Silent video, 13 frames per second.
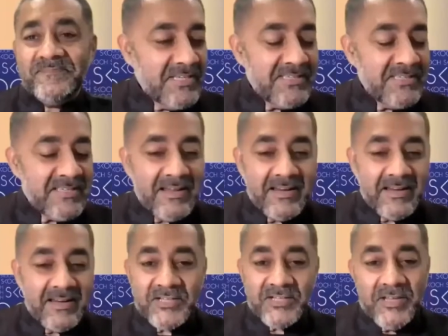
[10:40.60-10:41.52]
you.
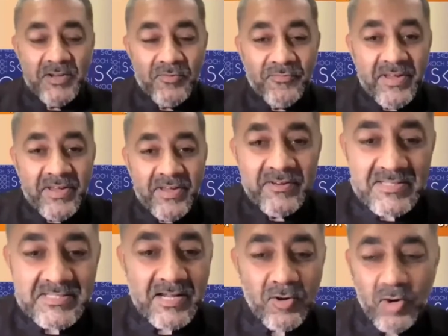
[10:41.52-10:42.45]
Actually, you know, very
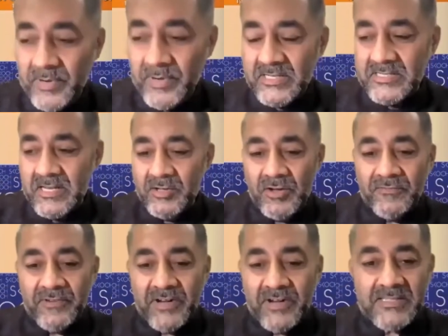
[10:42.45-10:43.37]
interesting comments, and you
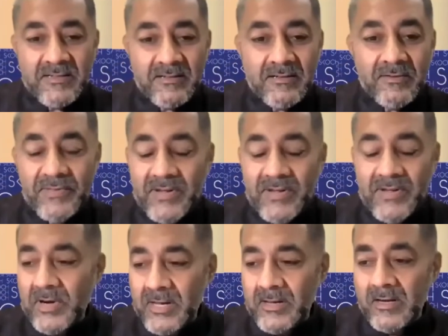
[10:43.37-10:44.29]
have raised a very
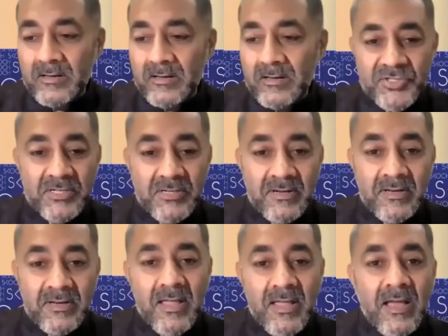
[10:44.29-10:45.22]
pertinent question
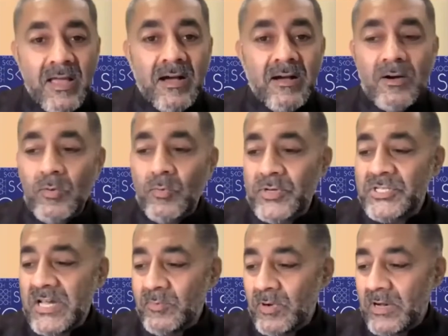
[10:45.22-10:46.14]

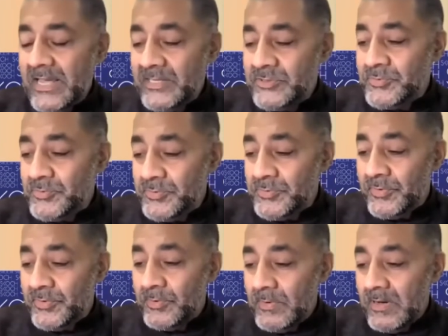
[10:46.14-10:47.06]
which I would like to,
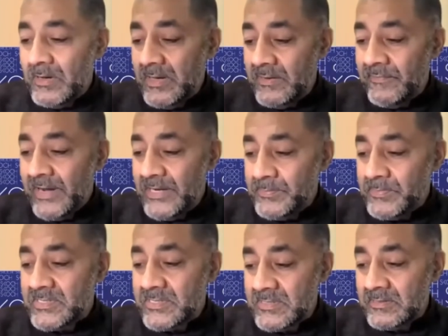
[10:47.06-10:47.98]
you know, invite
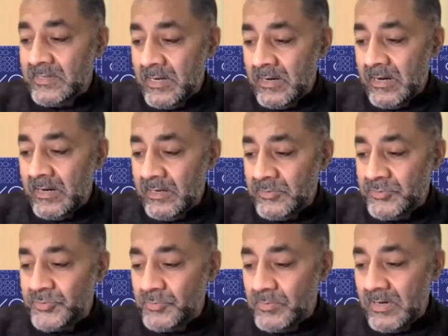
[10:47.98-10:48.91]
Mr.
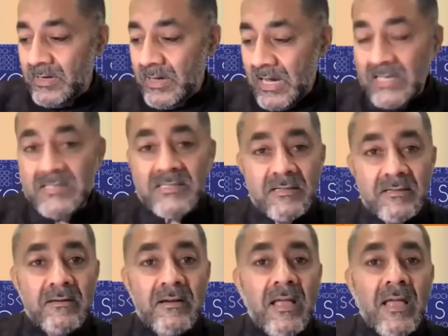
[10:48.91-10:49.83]
Satyanarayana to
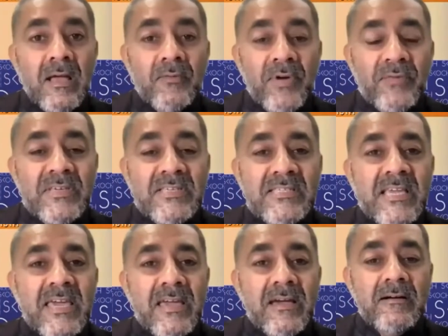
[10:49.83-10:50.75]
answer. When we
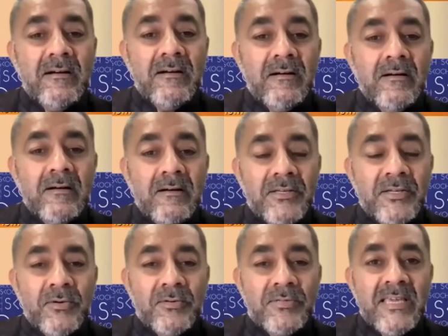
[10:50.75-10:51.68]
say,
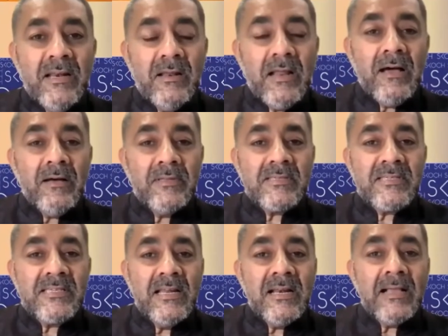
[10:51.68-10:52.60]
you know, skill, the
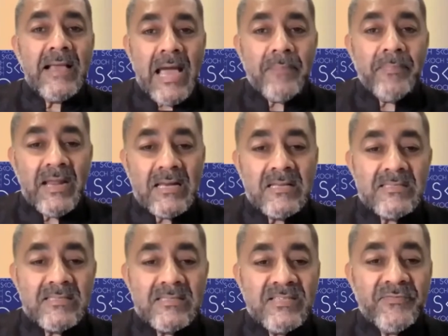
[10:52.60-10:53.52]
skill gap
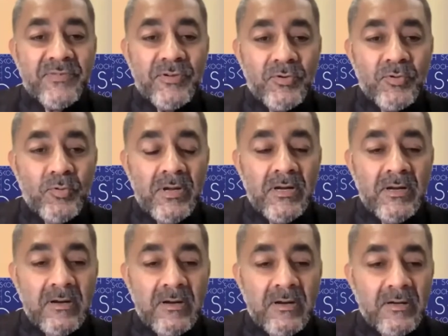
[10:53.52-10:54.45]
analysis, if you do
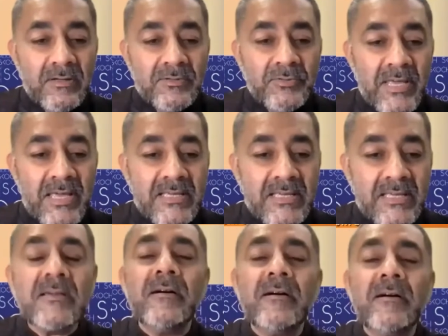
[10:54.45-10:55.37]
in
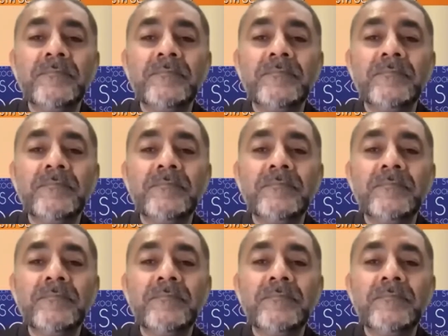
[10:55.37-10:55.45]
today's